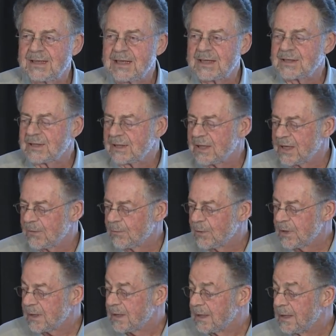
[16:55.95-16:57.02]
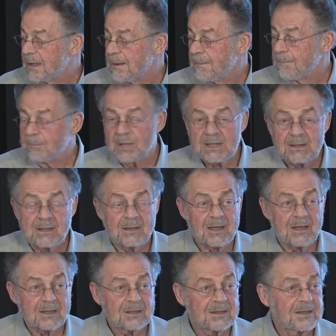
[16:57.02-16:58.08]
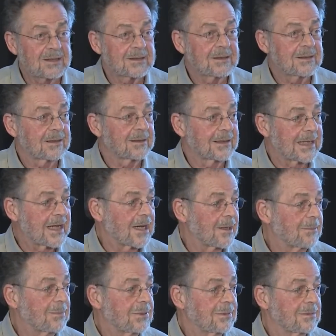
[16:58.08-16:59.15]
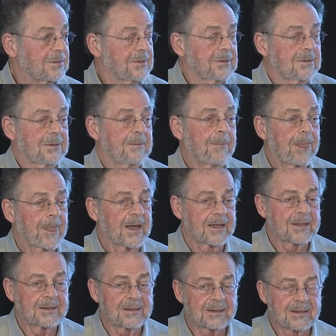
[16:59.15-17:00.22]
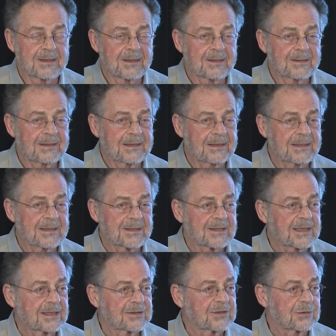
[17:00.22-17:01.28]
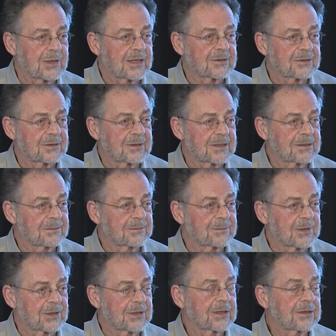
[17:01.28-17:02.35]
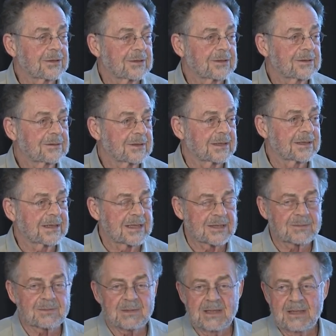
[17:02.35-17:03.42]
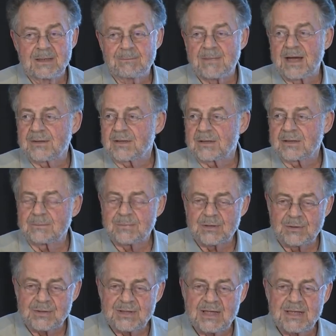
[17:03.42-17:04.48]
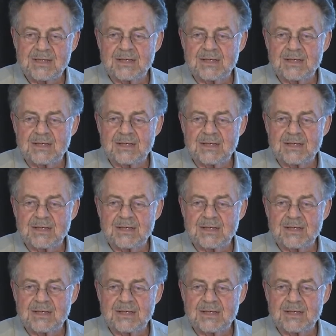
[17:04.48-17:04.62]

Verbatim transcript: It's a lot of work, but Argonne Lab and uh, the CELS directorate in particular that has math and computer science